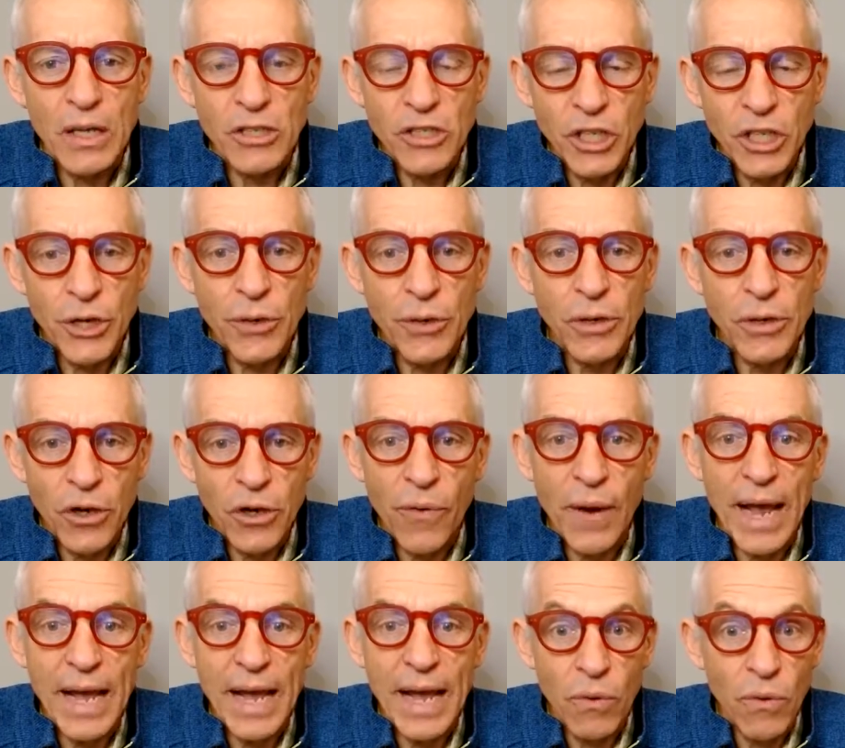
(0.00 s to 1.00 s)
so you can
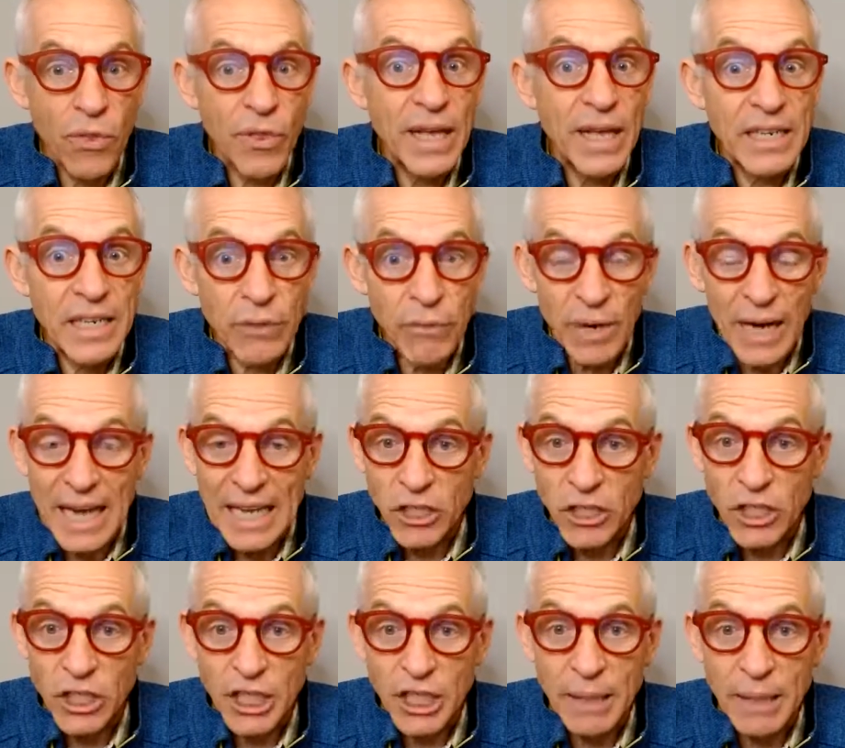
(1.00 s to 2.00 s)
create authentic
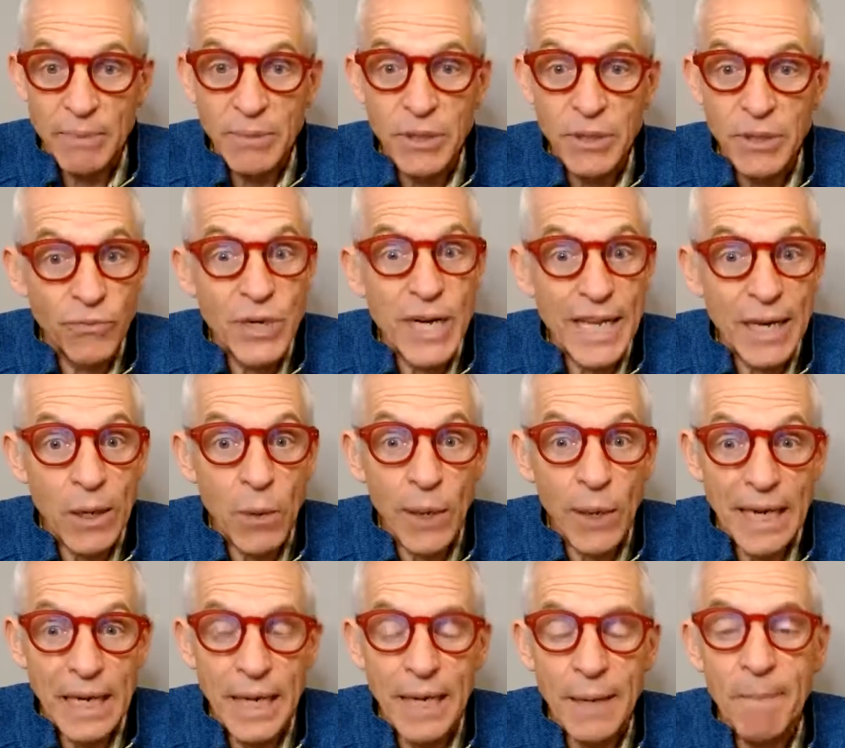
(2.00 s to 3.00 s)
relationships really
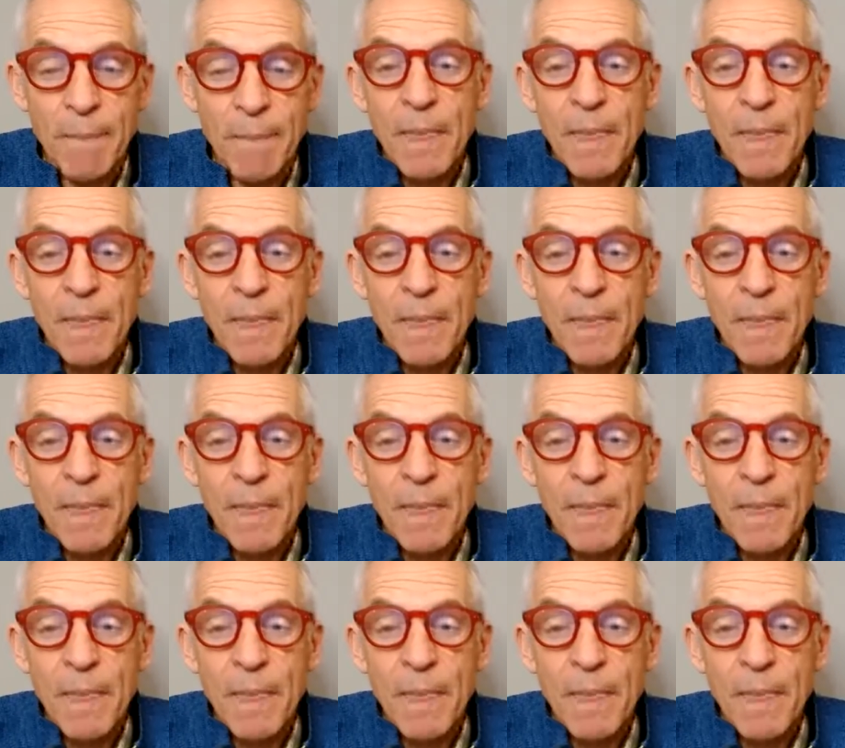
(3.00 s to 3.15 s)
quickly.